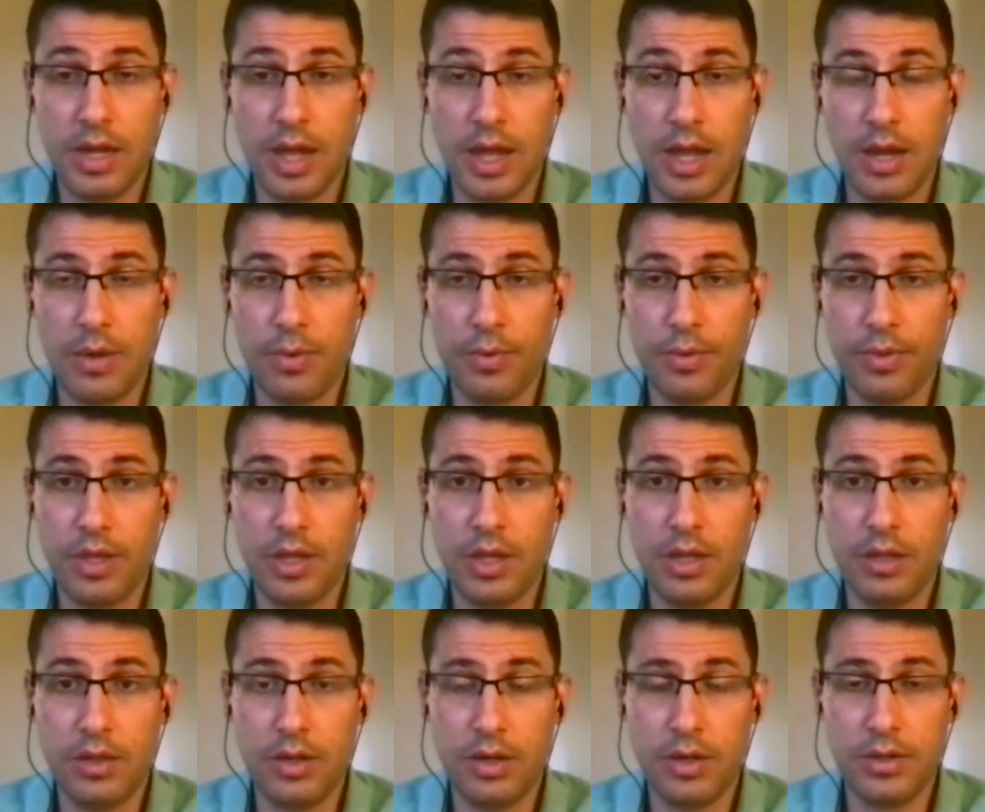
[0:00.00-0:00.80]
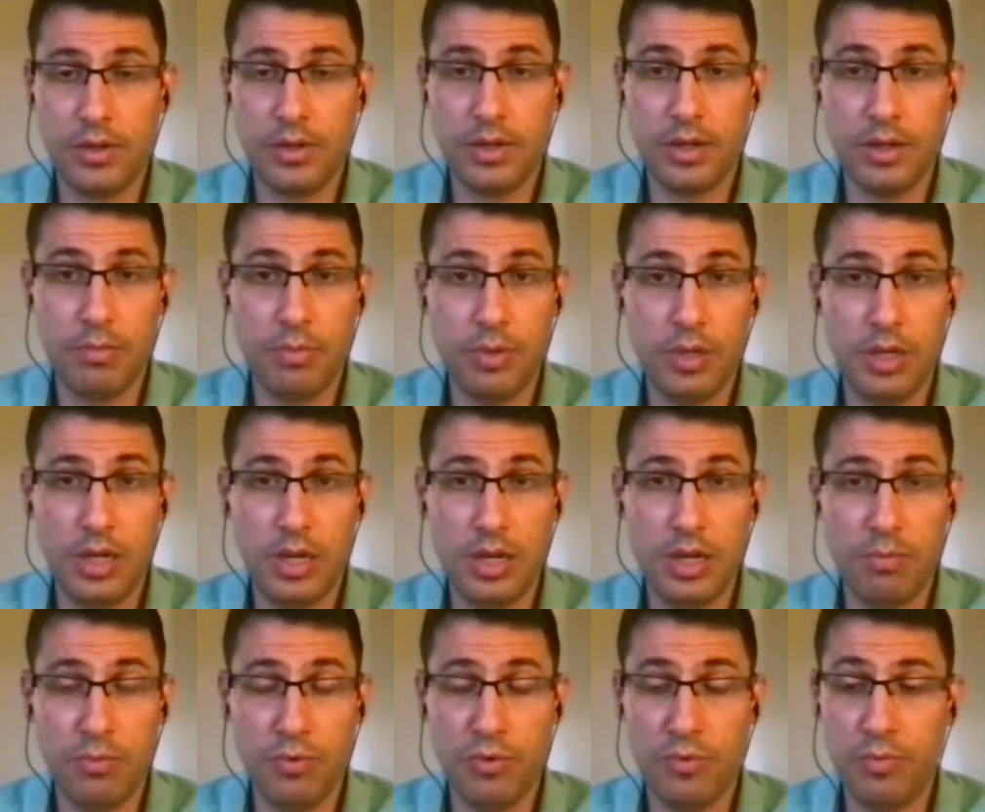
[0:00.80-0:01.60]
I don't think there's going to be
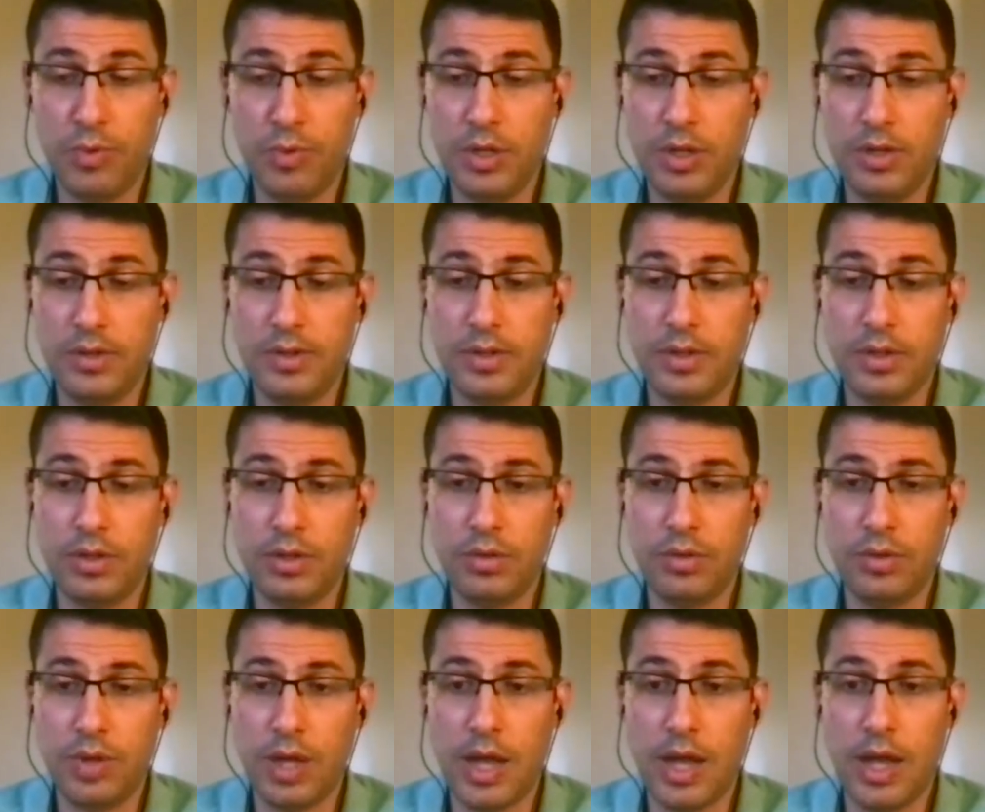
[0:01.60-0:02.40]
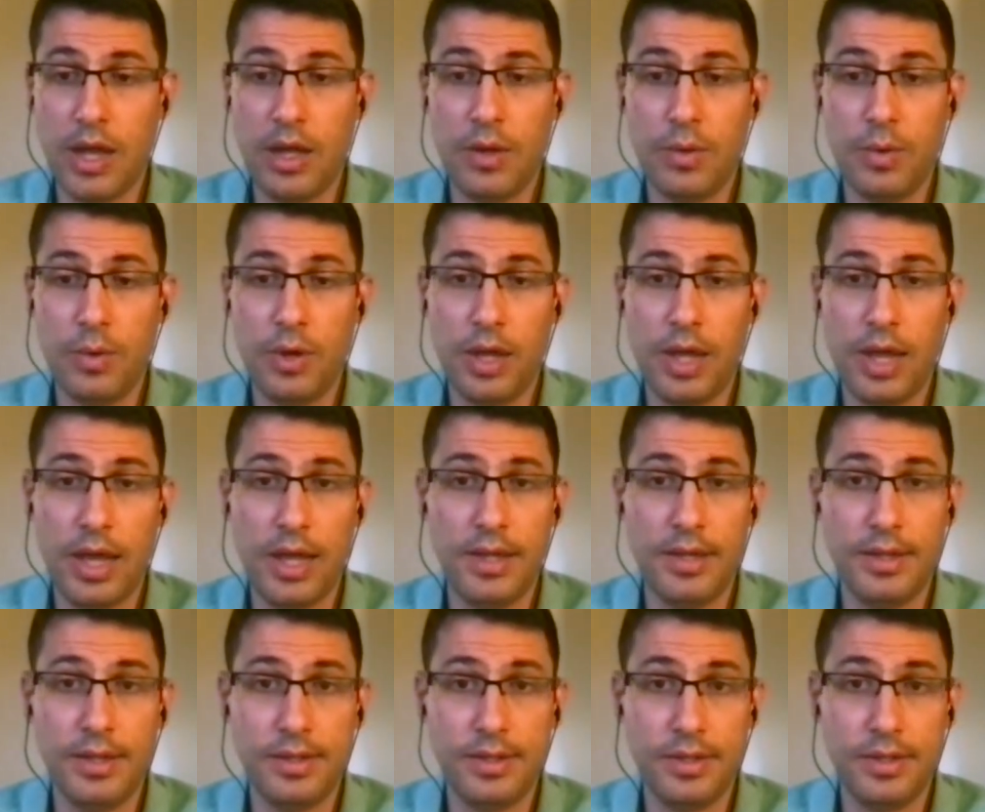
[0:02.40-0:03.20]
any movement until Iowa
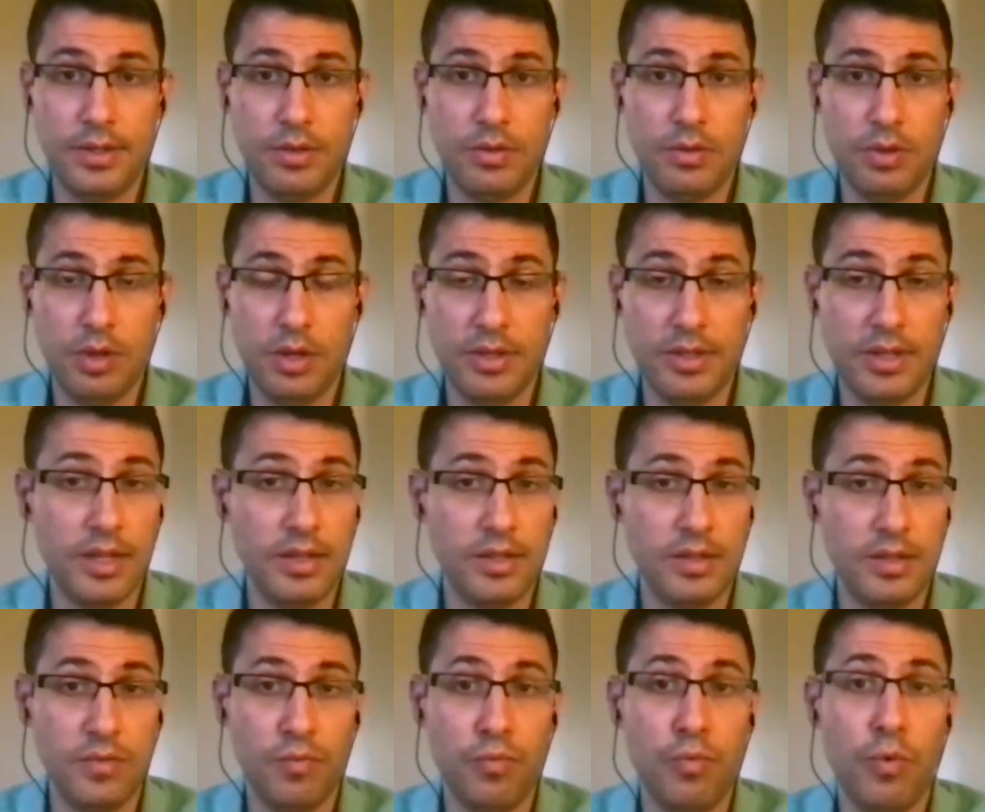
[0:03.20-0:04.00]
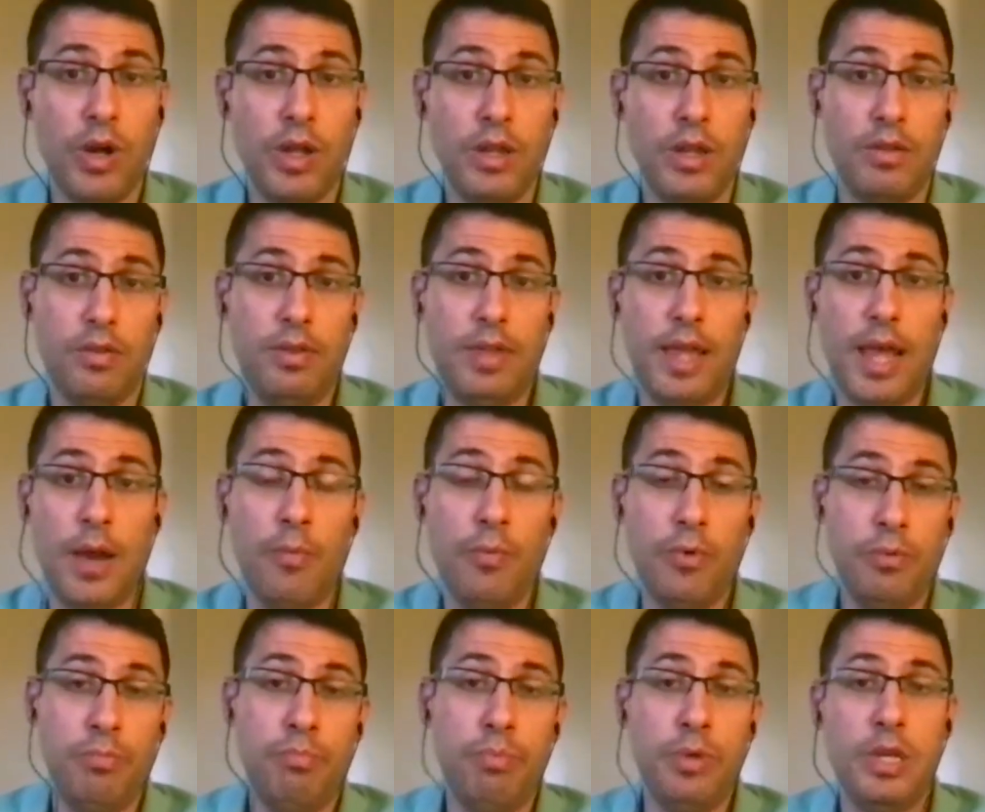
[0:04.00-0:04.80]
has a sense of what that
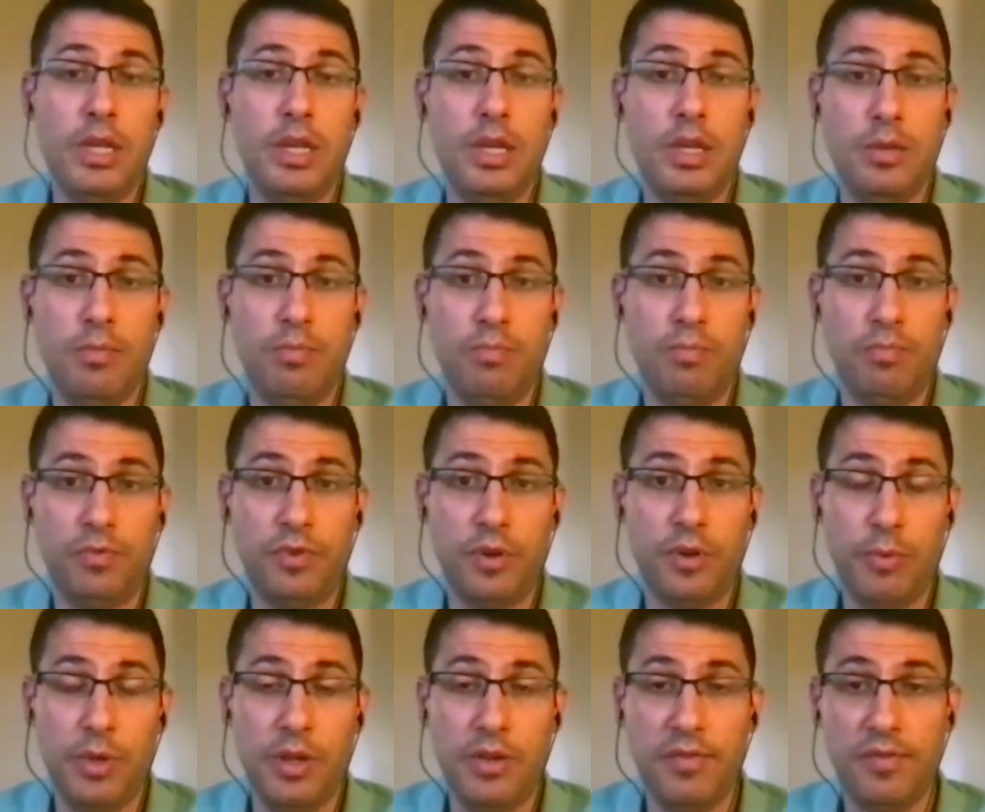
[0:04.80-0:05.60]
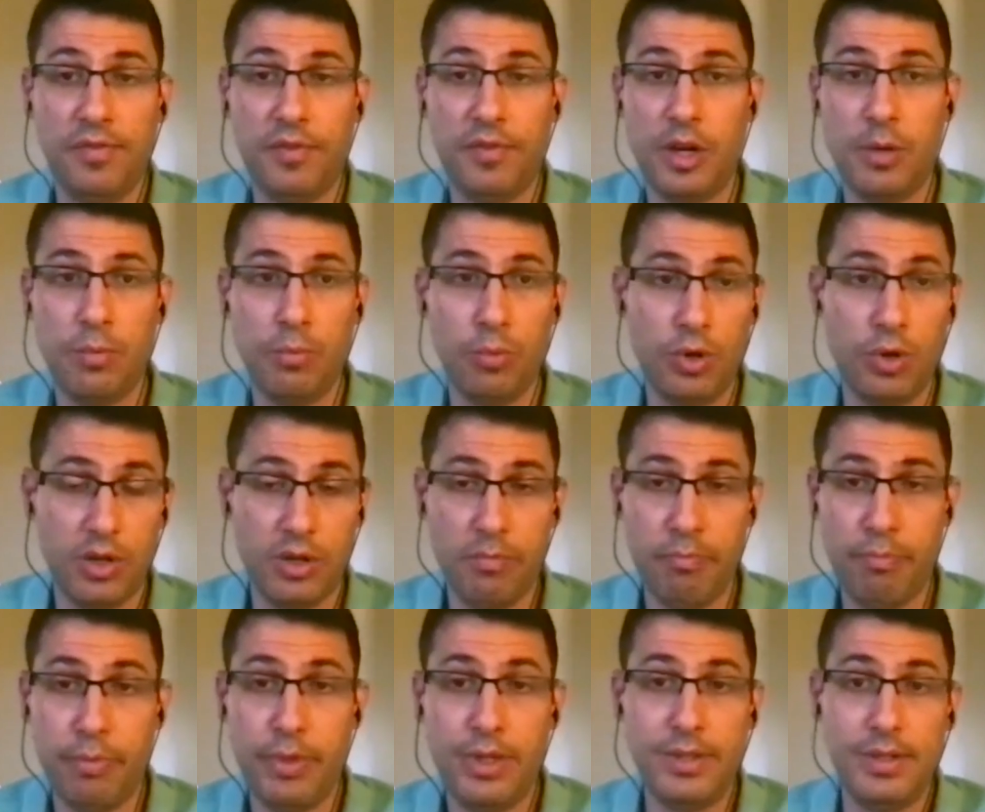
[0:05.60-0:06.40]
would be from a framework
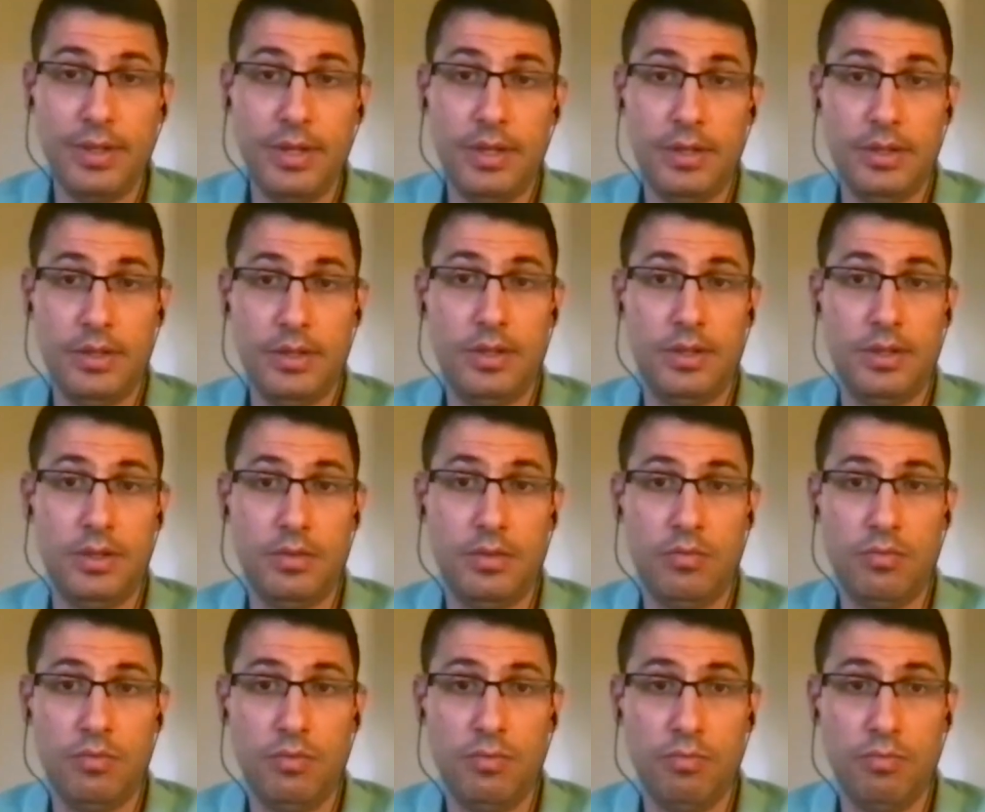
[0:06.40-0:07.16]
of business